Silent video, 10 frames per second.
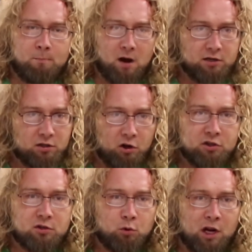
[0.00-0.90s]

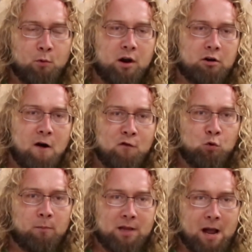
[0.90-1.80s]
adults 21 and over
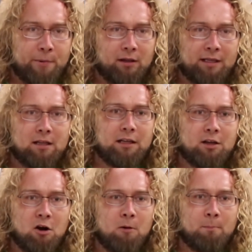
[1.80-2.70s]
will be able to legally
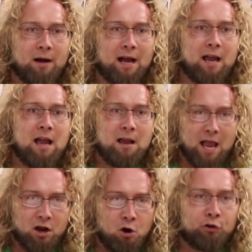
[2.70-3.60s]
go and buy
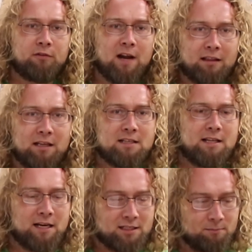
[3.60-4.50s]
and cultivate these
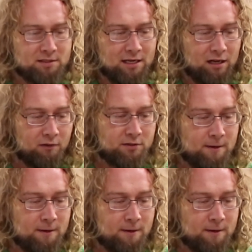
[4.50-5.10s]
things themselves.